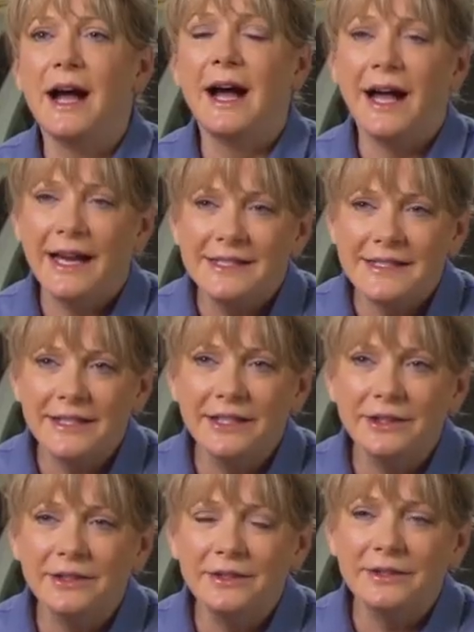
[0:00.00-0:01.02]
high
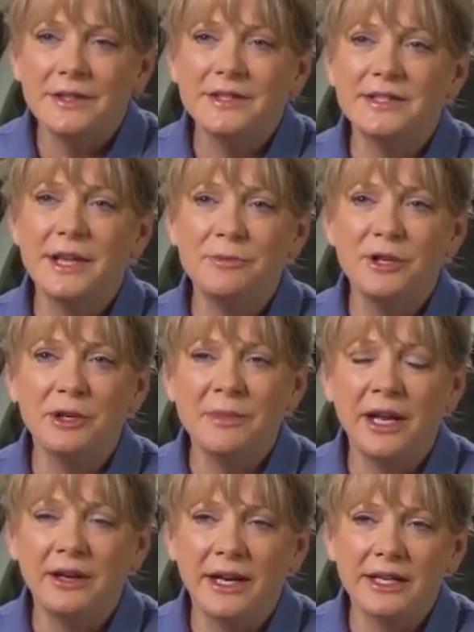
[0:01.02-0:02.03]
skilled subject
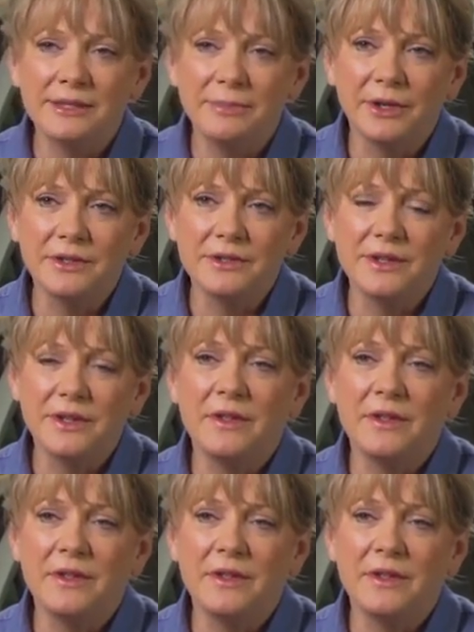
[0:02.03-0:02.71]
matter experts